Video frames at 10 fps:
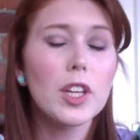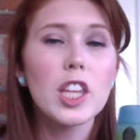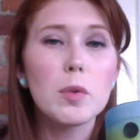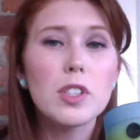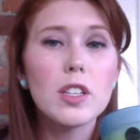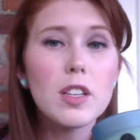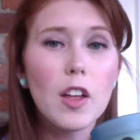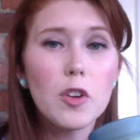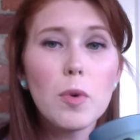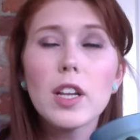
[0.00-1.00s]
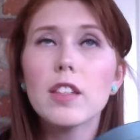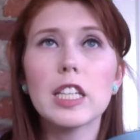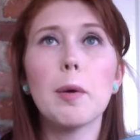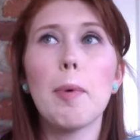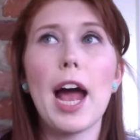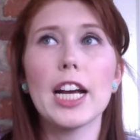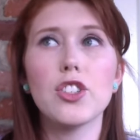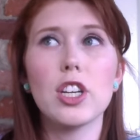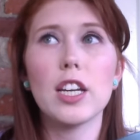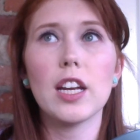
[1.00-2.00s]
There was another one in this type of
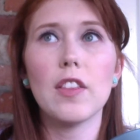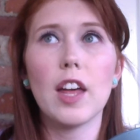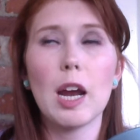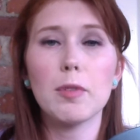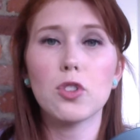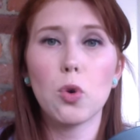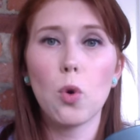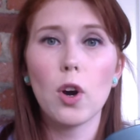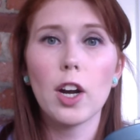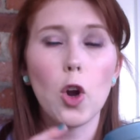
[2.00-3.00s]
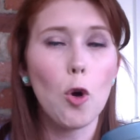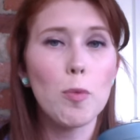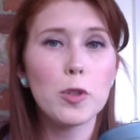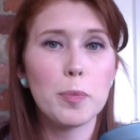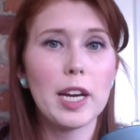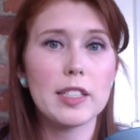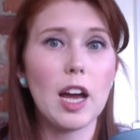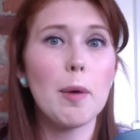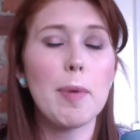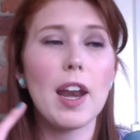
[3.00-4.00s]
packaging that I was torn and almost
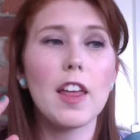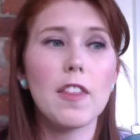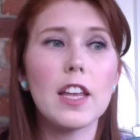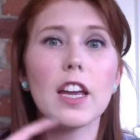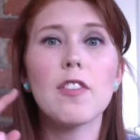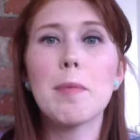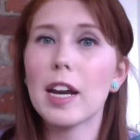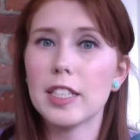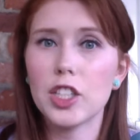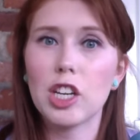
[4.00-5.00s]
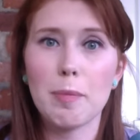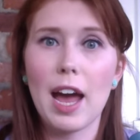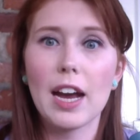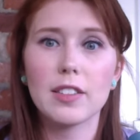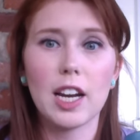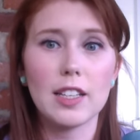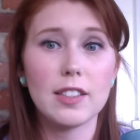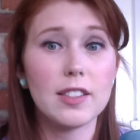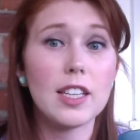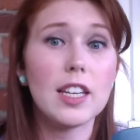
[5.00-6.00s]
picked up, and I think if I'm at a TJ Maxx and I
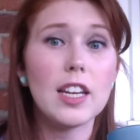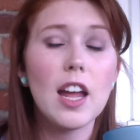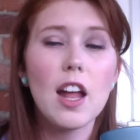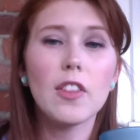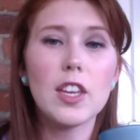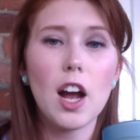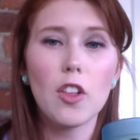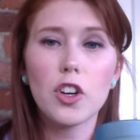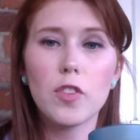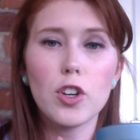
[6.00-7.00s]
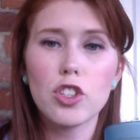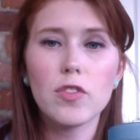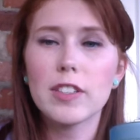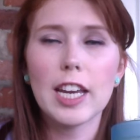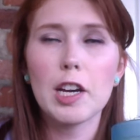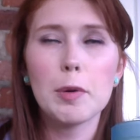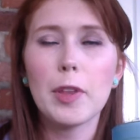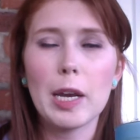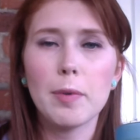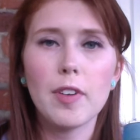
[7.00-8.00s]
see the other version of this, I can't
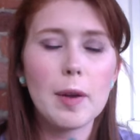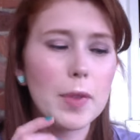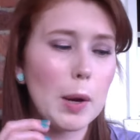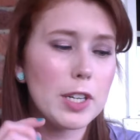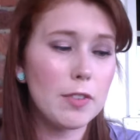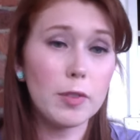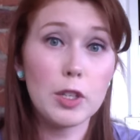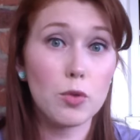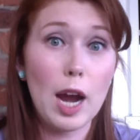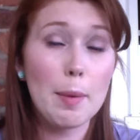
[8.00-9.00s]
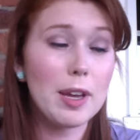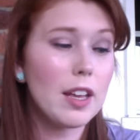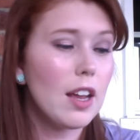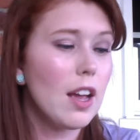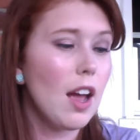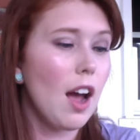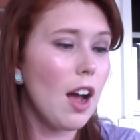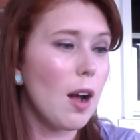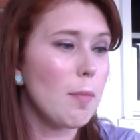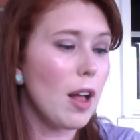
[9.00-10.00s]
remember the name of it, I would definitely grab it.
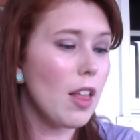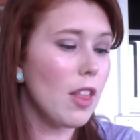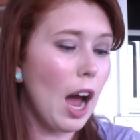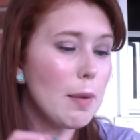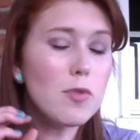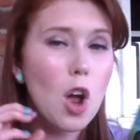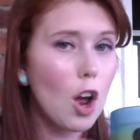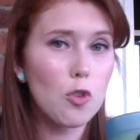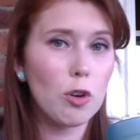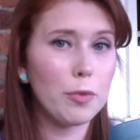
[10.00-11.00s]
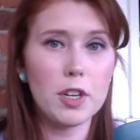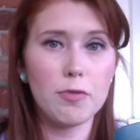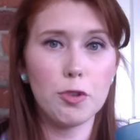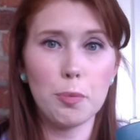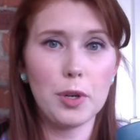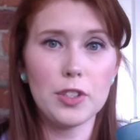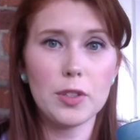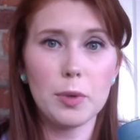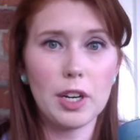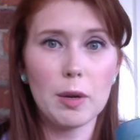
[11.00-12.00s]
I'm not normally a fruit
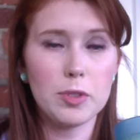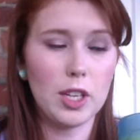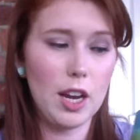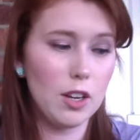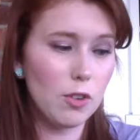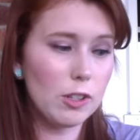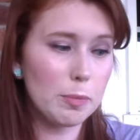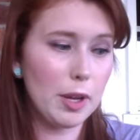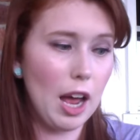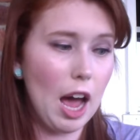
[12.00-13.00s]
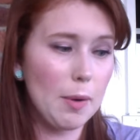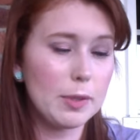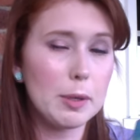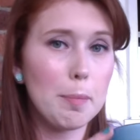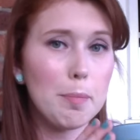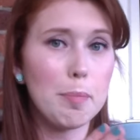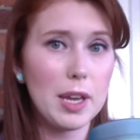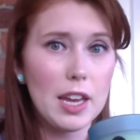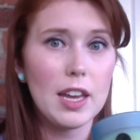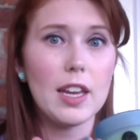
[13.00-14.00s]
person when it comes to candles, but I was a
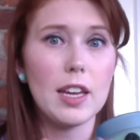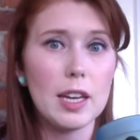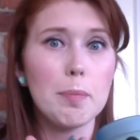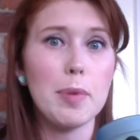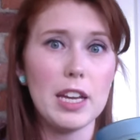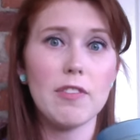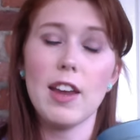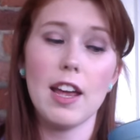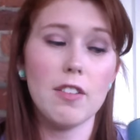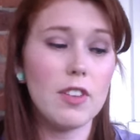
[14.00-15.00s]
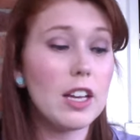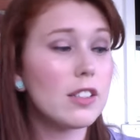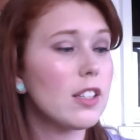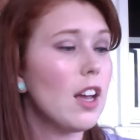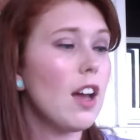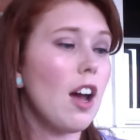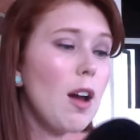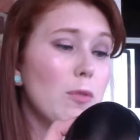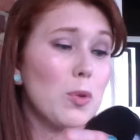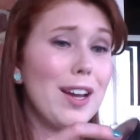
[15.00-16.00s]
big, big fan of this,
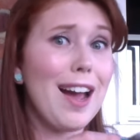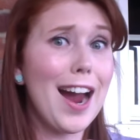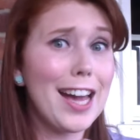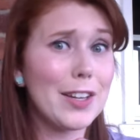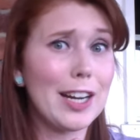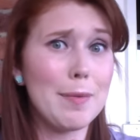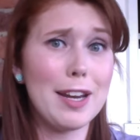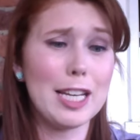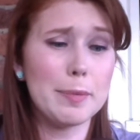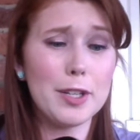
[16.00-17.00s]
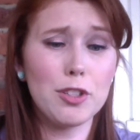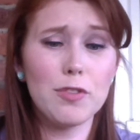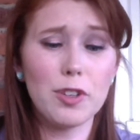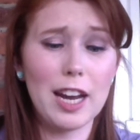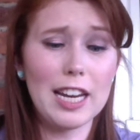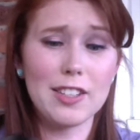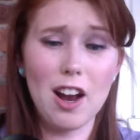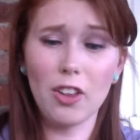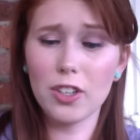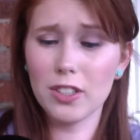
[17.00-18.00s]
so I highly recommend it, especially for
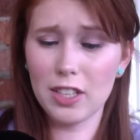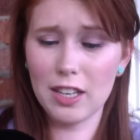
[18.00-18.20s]
$8.